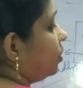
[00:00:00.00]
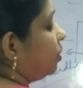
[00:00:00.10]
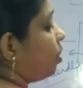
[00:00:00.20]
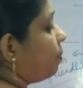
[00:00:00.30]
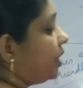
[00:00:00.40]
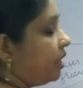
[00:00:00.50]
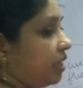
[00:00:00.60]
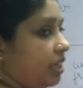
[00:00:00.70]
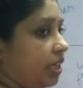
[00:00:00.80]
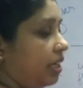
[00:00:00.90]
operate in
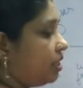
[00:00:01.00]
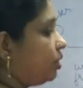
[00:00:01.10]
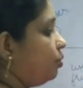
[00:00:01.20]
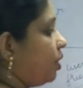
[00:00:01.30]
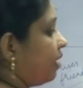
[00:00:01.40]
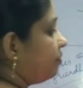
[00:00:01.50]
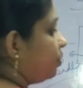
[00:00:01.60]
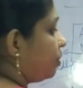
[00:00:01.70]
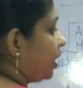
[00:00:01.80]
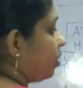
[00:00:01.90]
English, you have to
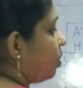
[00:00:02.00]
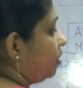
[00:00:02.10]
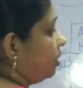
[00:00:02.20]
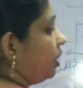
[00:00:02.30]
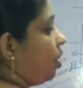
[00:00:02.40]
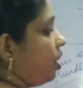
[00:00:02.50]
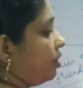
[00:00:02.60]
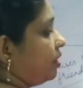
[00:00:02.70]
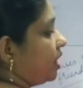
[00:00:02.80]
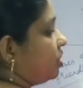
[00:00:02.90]
click on or
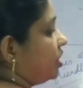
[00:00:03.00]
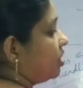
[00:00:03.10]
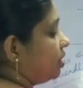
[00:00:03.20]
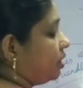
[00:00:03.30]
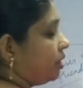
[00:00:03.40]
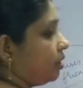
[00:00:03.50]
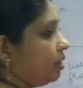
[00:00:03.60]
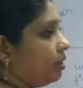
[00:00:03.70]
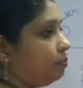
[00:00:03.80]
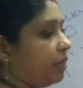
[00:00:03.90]
touch
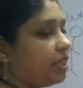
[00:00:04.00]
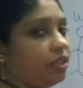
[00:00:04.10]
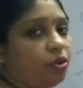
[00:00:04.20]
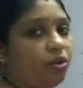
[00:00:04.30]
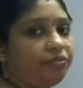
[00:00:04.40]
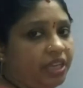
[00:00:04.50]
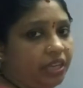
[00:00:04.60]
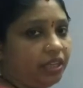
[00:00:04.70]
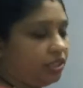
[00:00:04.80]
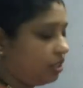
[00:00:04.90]
the button of
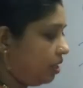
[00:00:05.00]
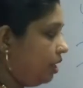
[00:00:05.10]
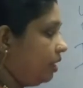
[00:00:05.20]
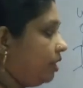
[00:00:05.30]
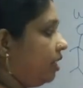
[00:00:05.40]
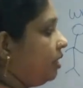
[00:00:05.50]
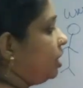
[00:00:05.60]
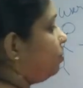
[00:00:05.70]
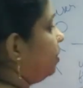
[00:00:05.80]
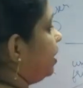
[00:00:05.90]
English. Then
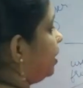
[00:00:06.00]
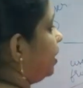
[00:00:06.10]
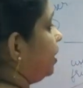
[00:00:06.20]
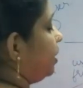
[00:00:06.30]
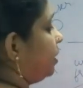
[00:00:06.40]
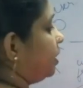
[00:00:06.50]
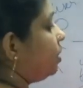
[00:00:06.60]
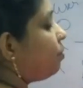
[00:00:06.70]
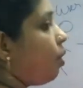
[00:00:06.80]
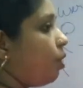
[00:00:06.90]
it will
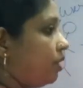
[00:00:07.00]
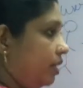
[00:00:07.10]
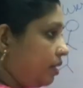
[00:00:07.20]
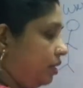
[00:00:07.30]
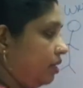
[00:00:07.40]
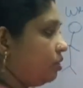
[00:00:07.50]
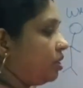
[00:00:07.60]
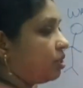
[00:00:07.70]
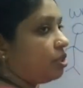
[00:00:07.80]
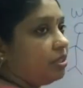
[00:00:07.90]
give all the
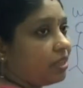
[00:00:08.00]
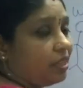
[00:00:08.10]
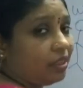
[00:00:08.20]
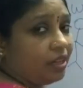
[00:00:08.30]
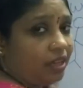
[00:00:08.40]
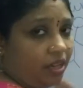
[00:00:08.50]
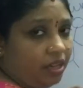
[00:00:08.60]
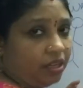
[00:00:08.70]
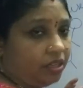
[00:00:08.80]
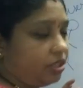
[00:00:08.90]
instructions in the
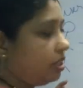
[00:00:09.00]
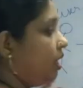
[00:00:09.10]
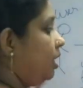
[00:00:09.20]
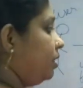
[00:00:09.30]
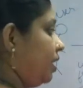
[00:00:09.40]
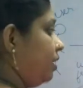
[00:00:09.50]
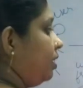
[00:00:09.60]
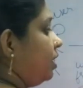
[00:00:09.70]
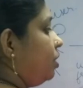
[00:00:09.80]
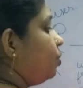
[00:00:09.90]
English. Then
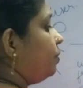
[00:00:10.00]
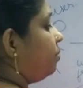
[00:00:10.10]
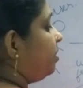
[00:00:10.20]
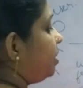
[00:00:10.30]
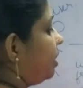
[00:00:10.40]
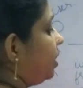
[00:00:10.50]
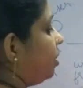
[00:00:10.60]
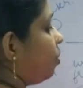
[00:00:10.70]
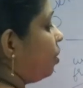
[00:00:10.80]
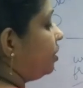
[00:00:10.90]
you will be reading
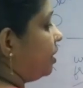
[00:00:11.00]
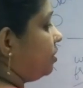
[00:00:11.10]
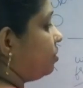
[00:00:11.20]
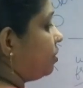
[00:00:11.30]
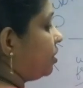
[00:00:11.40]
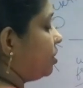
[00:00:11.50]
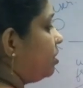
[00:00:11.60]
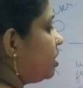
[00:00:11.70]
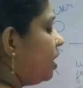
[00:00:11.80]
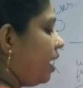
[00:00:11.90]
all the
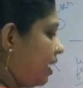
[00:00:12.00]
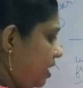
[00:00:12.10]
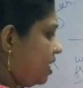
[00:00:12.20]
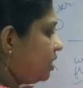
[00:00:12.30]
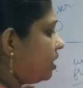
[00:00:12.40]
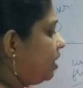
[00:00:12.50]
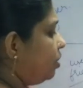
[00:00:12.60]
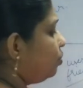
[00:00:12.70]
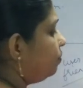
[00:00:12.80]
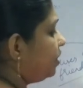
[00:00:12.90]
instructions, and easily
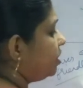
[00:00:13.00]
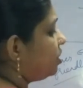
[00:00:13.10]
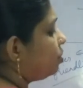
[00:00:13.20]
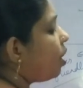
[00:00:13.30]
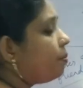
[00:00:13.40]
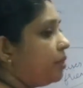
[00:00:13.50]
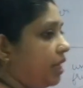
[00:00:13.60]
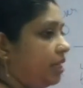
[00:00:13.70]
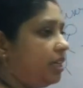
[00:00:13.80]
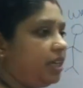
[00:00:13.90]
you will just
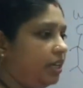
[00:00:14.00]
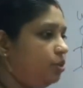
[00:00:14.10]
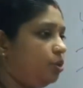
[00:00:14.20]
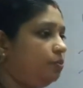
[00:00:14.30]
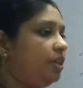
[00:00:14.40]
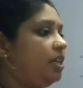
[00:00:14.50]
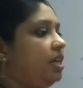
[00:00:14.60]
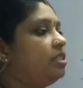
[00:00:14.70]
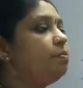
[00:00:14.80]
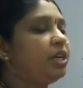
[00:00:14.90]
operate it, and you will take
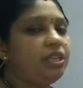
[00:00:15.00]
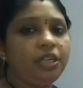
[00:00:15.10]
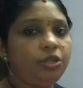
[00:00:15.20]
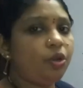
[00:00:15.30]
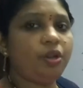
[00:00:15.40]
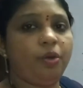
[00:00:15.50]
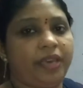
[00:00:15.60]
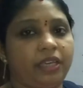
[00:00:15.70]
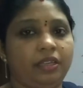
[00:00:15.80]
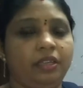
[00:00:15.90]
the money and you will go back.